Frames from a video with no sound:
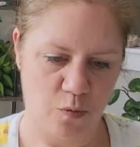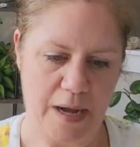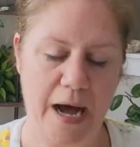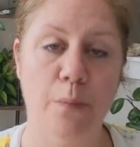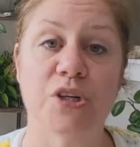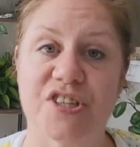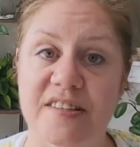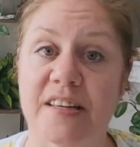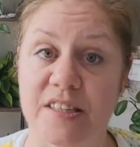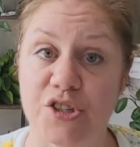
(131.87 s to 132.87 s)
how much
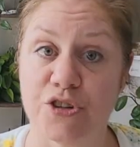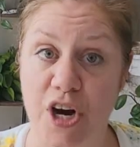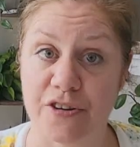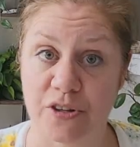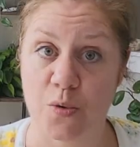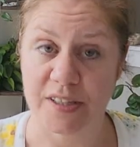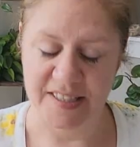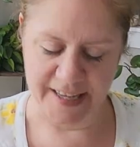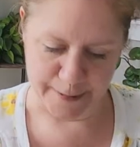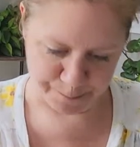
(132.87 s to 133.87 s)
sun is your garden going
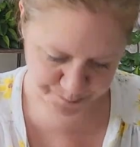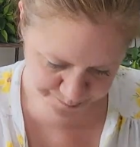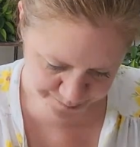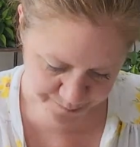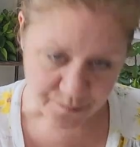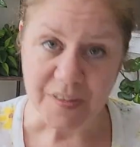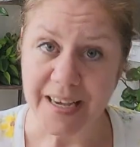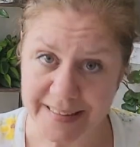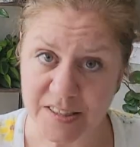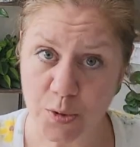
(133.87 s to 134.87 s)
to get?
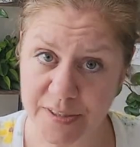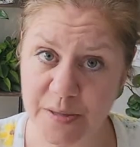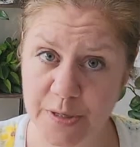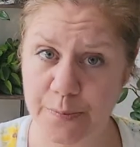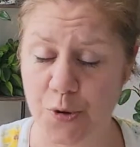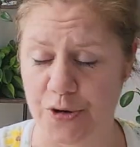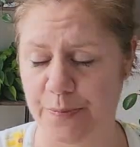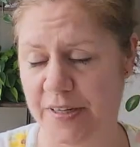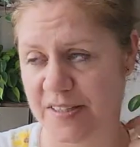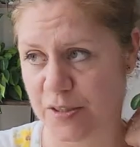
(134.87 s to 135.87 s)
And that's going to be
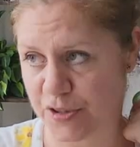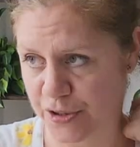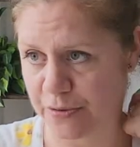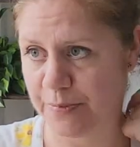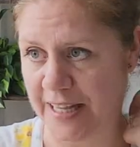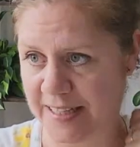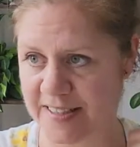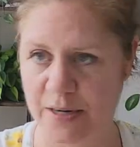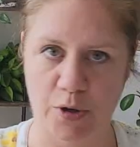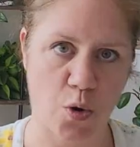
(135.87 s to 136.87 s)
important because there's certain
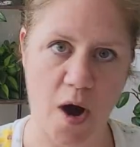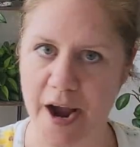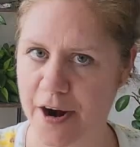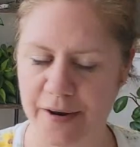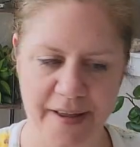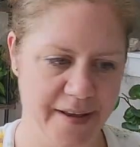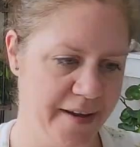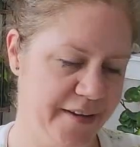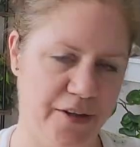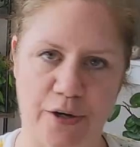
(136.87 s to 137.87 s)
plants that require,
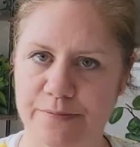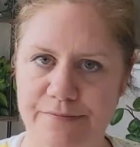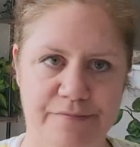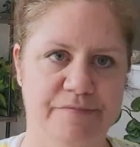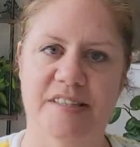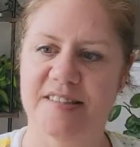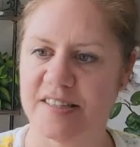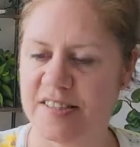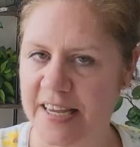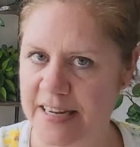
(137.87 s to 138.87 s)

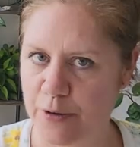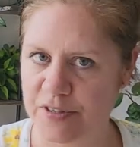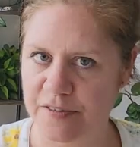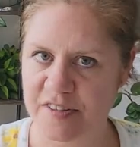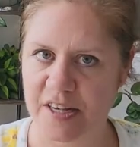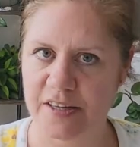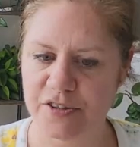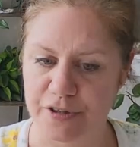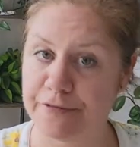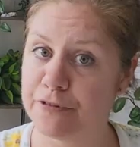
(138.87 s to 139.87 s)
6 to 8 hours of sun
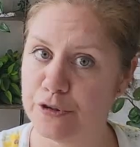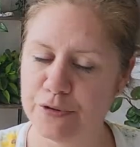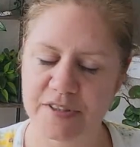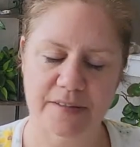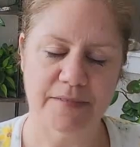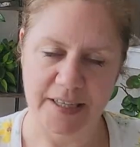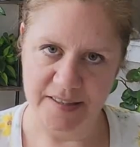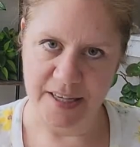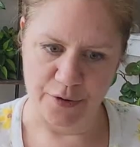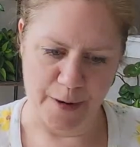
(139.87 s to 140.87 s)
to fruit,
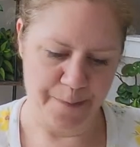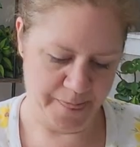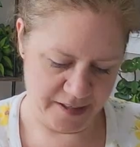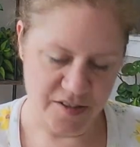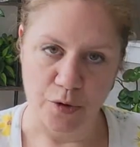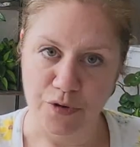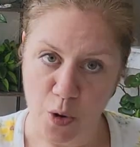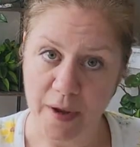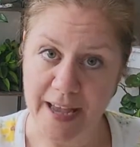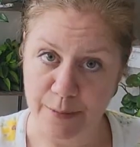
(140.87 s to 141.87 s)
etc. So
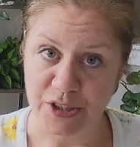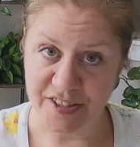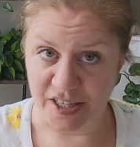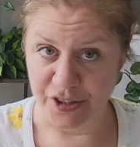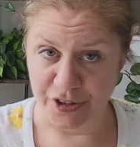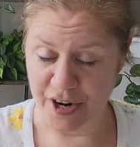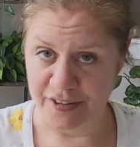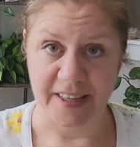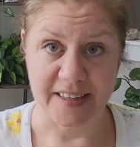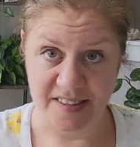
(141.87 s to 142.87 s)
knowing how much sun your
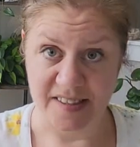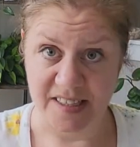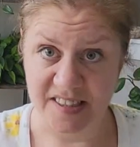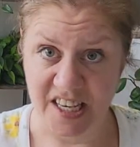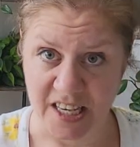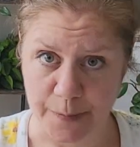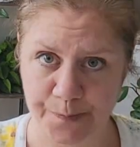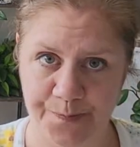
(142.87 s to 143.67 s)
garden gets is key.